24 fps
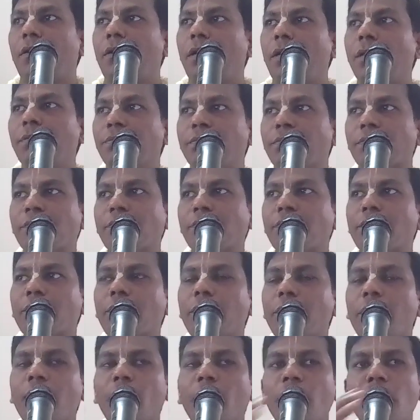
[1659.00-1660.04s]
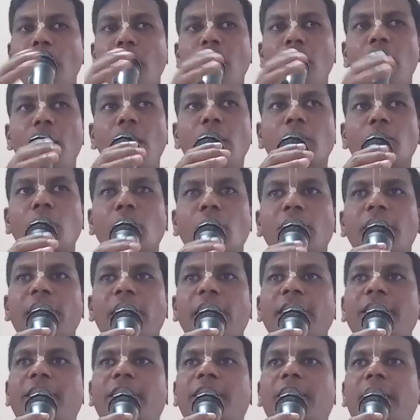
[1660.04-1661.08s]
Okay? So,
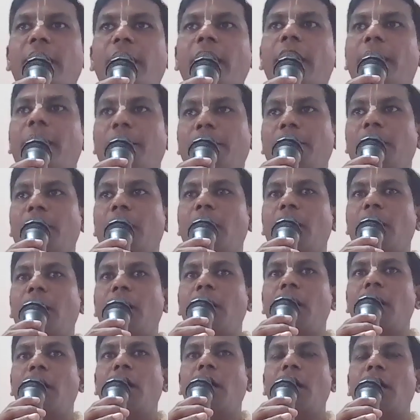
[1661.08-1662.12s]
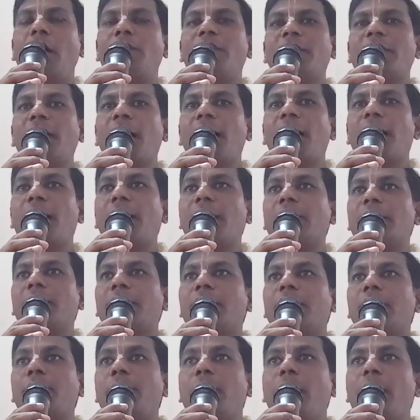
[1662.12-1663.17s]
these three
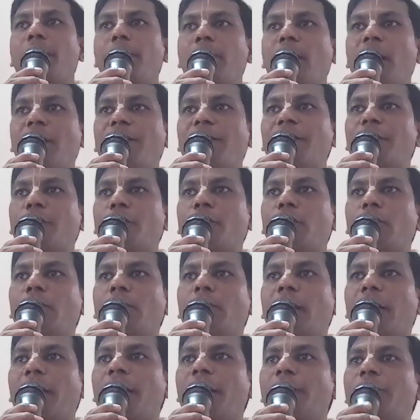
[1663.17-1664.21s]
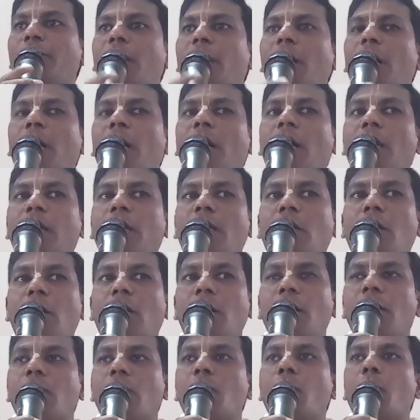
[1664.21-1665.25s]
avatars, Brahma, Vishnu, Maheshwara, are
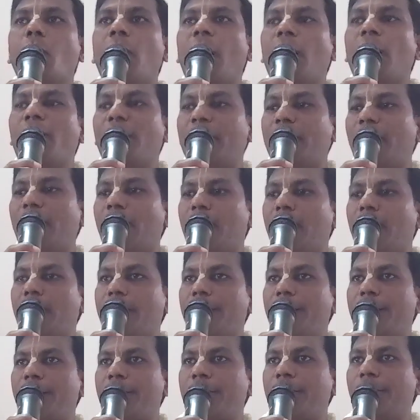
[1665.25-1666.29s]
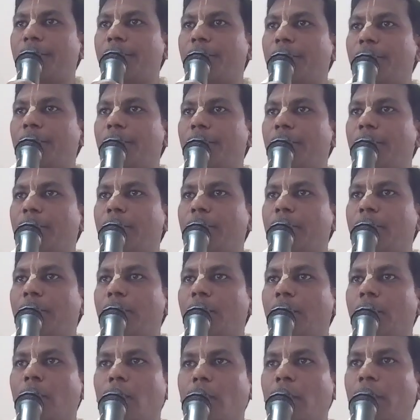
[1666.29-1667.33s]
called Gunavataras.
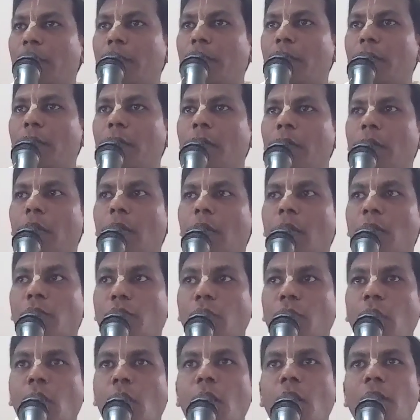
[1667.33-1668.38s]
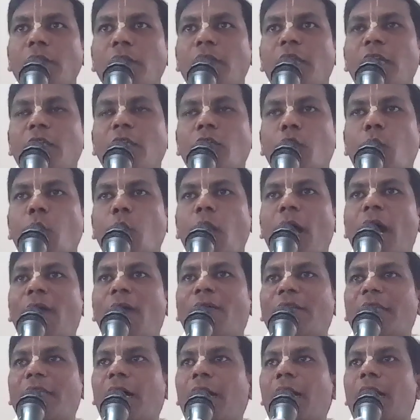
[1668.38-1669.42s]
Okay? So, these
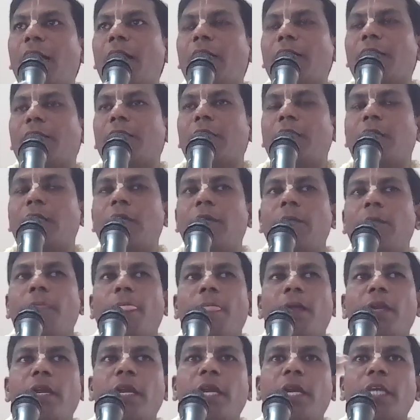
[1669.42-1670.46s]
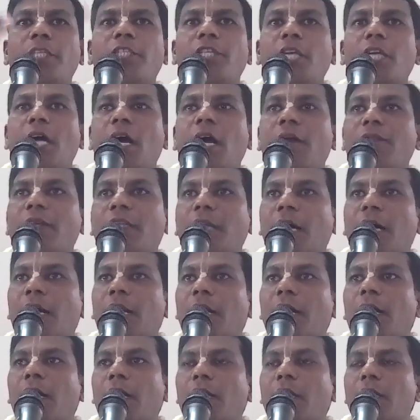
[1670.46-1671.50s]
Gunavataras, each
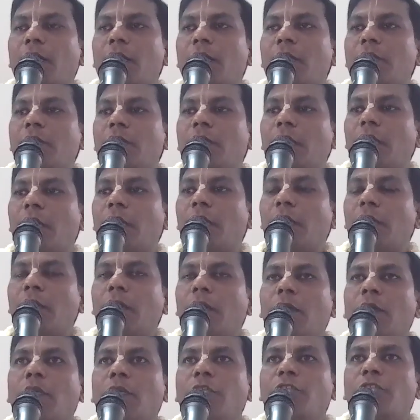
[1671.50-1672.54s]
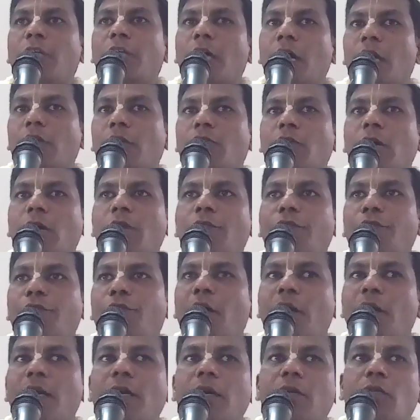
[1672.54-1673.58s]
avatara is a in charge of
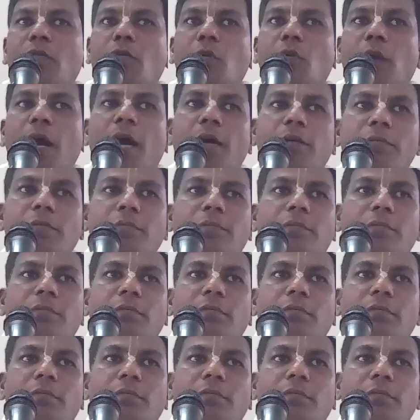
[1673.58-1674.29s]
one guna.